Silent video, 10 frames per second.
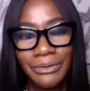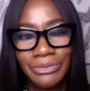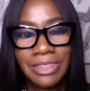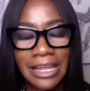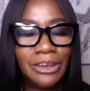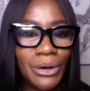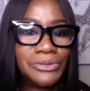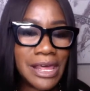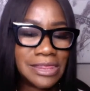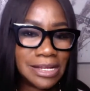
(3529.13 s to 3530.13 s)
They know
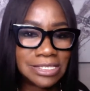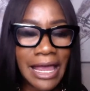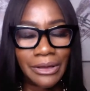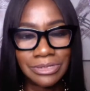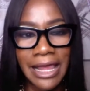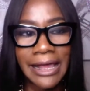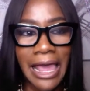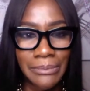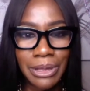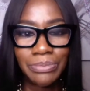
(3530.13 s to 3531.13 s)
that there's cycles that
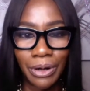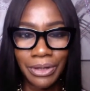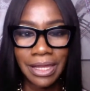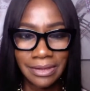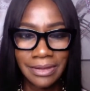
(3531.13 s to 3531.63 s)
can't be broken.